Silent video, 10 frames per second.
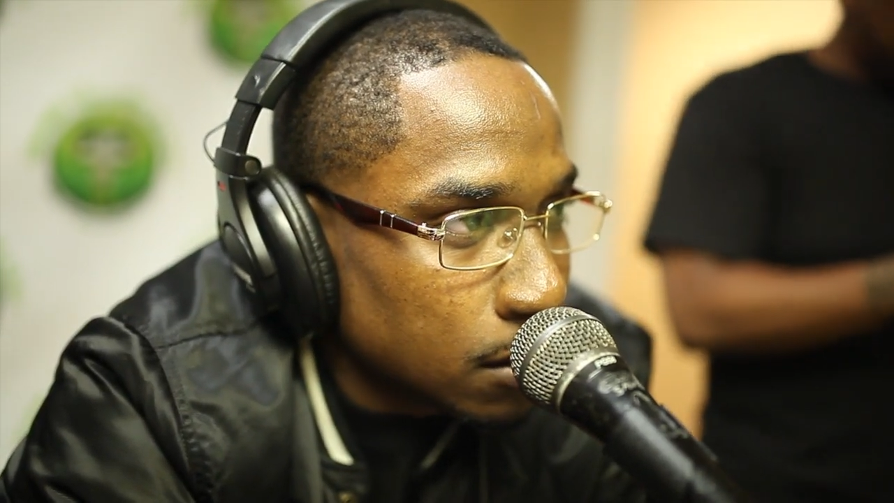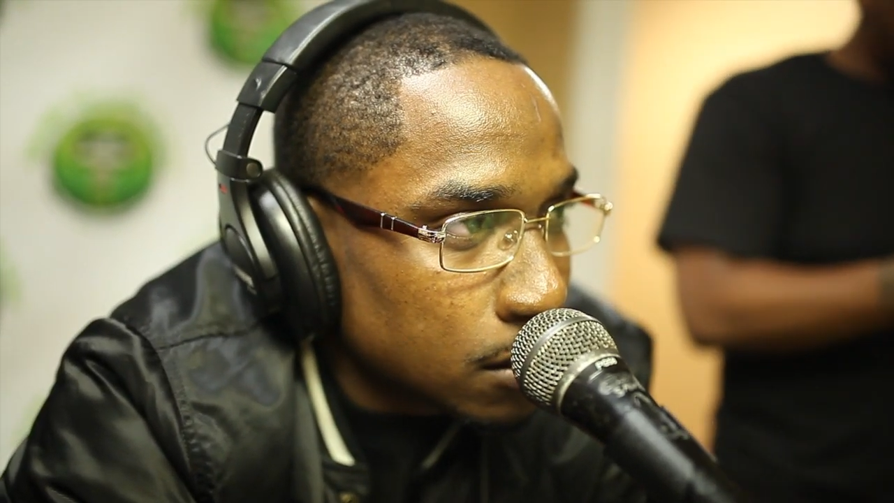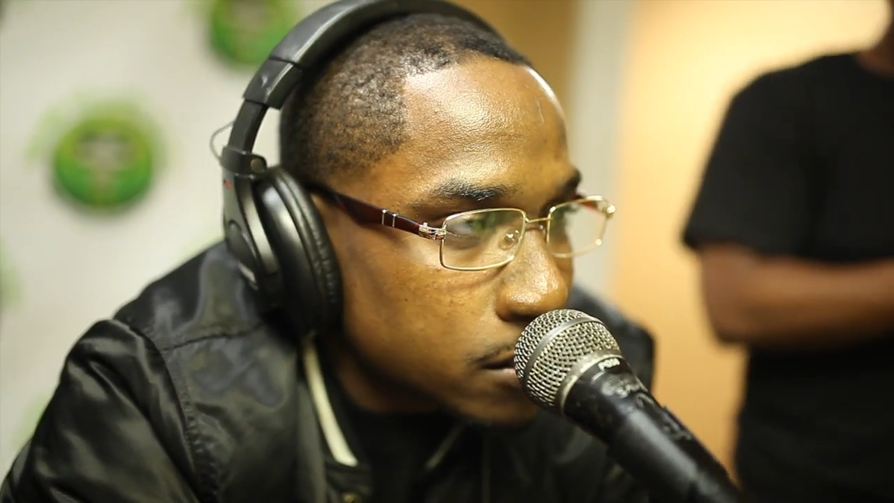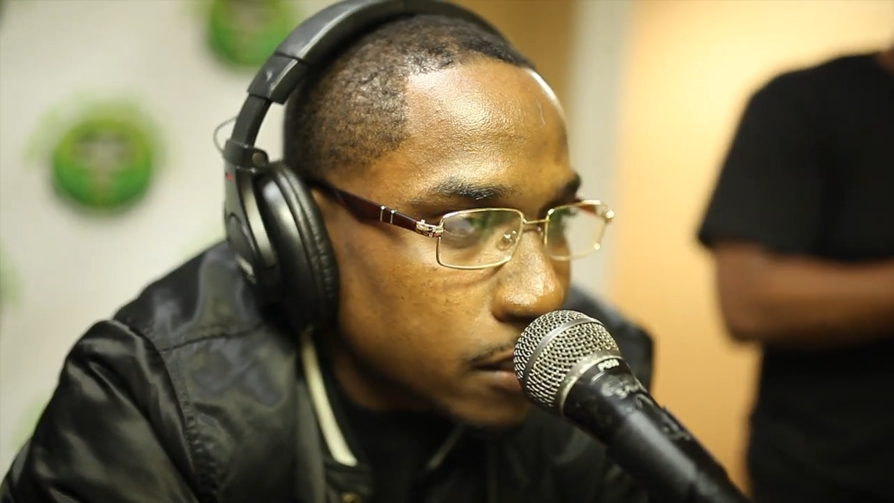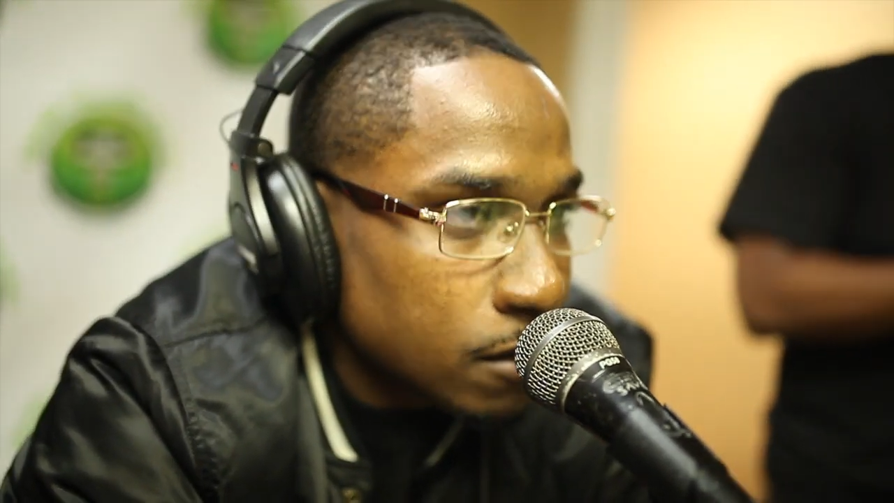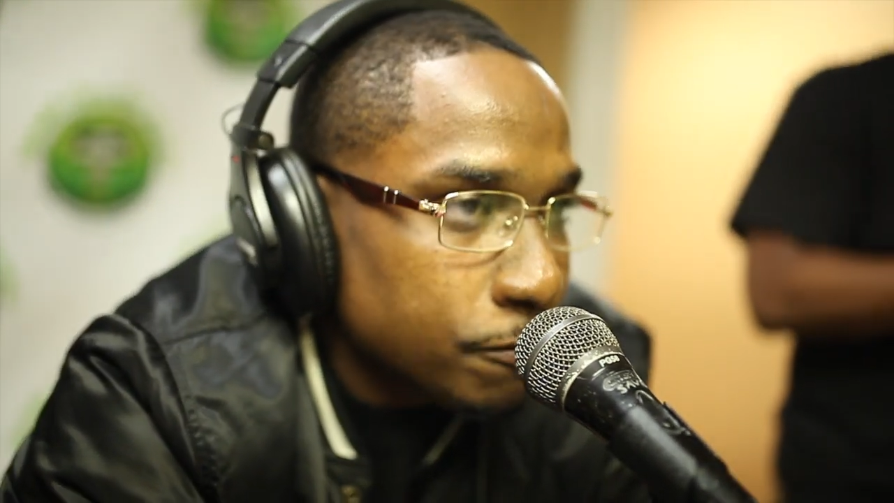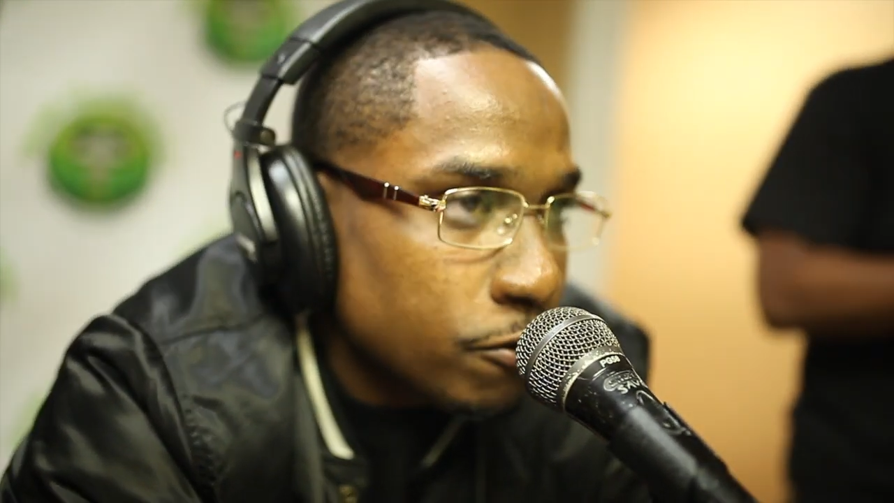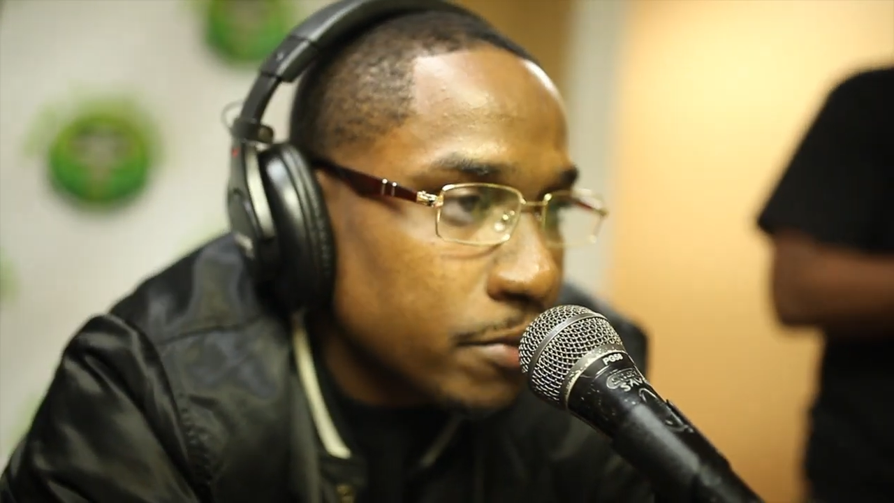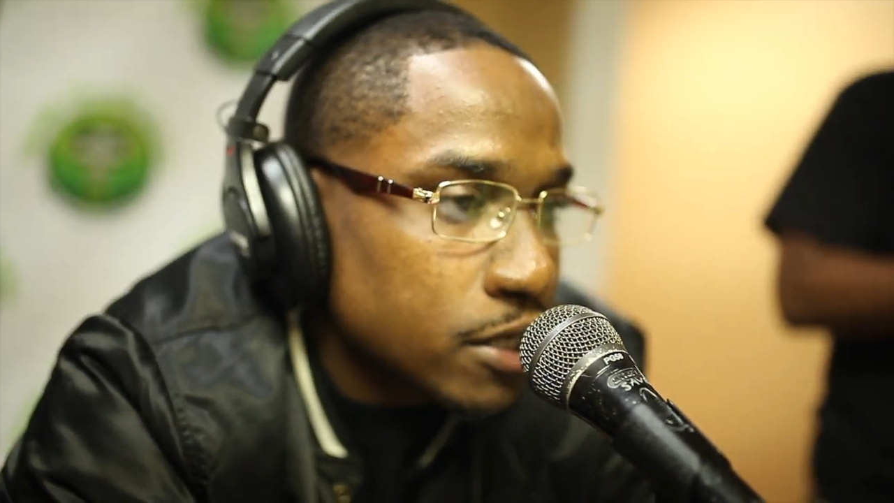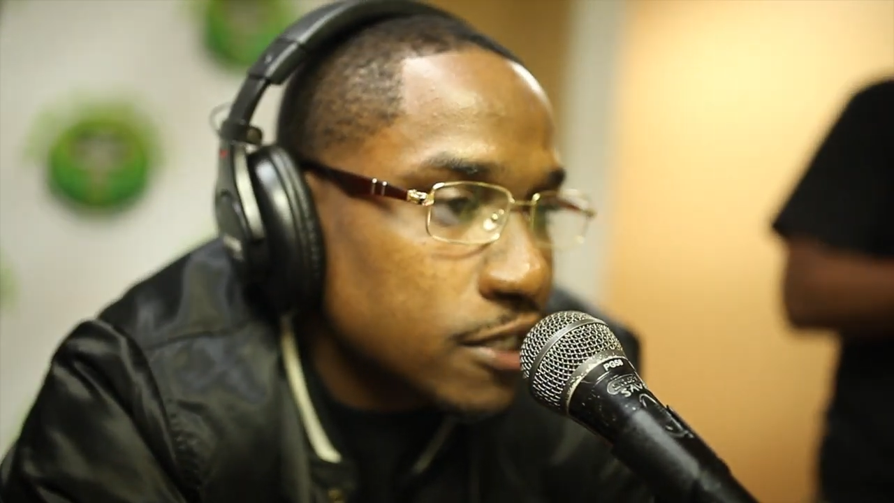Setting up for a
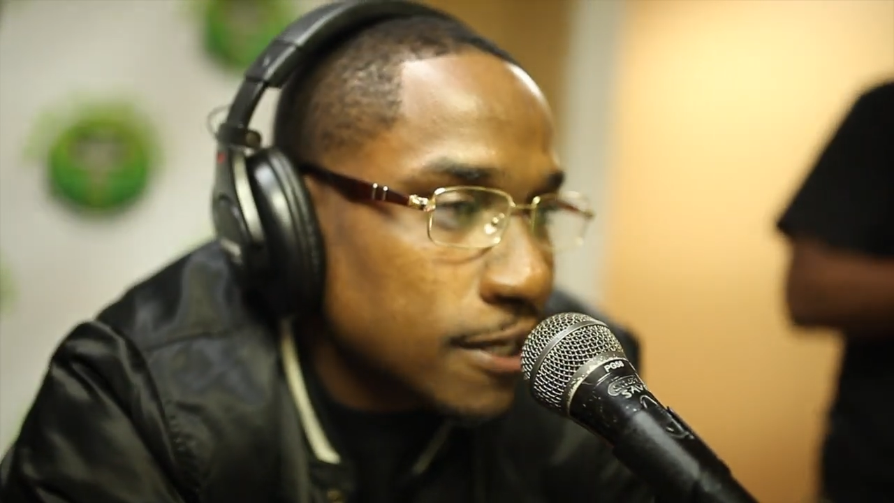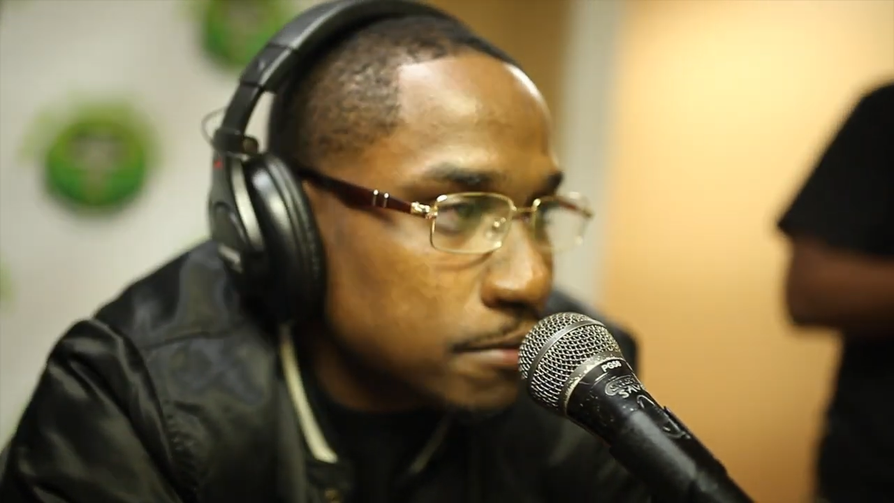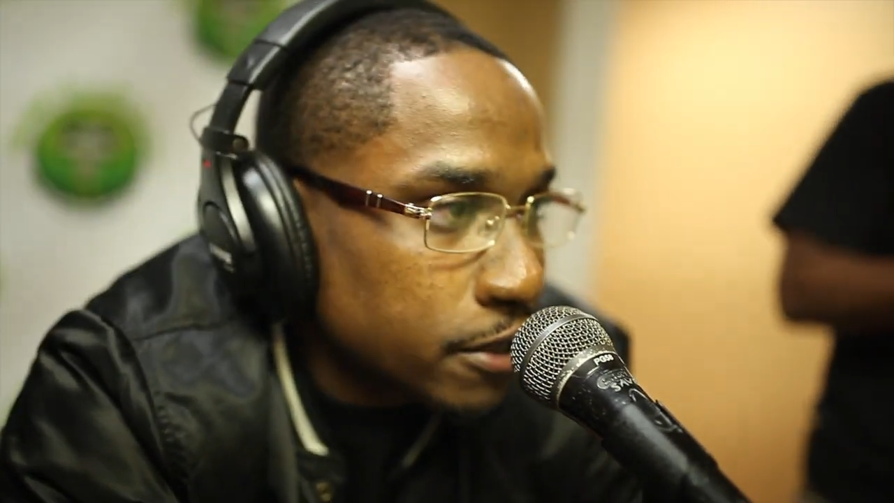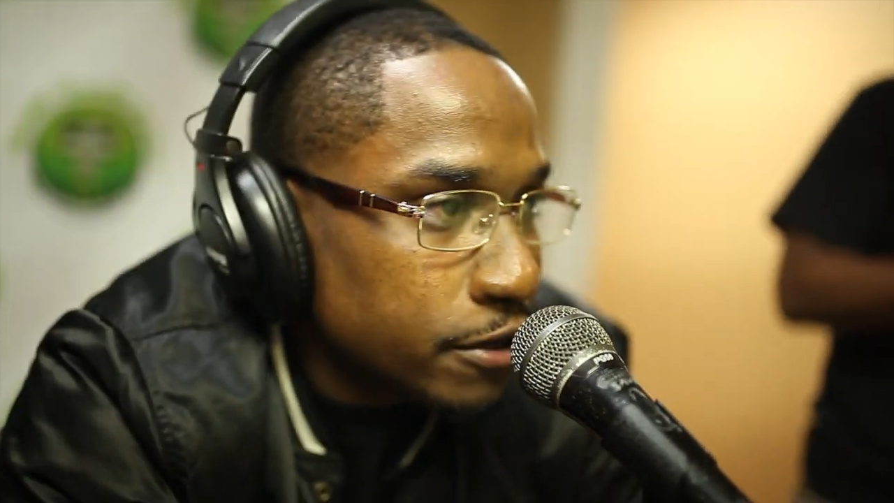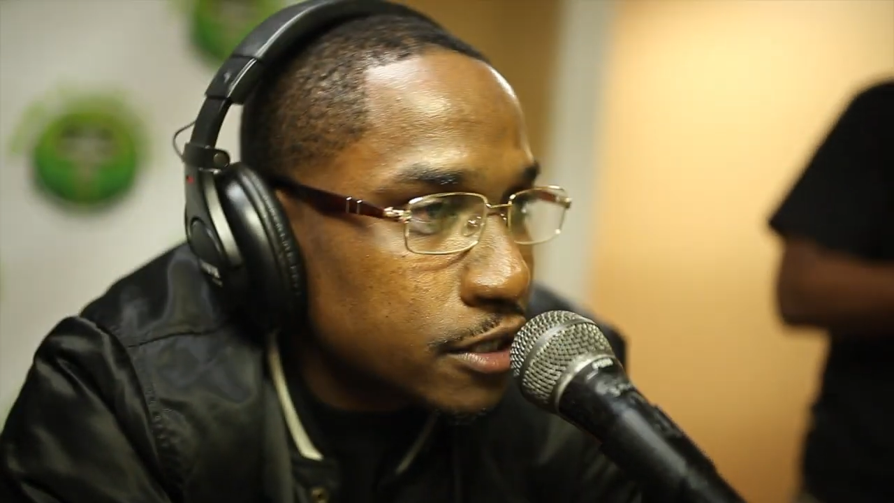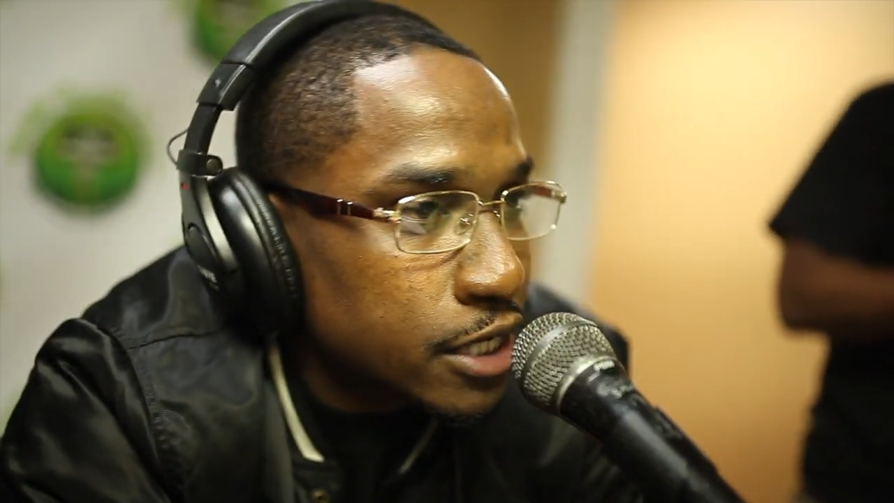mixtape series,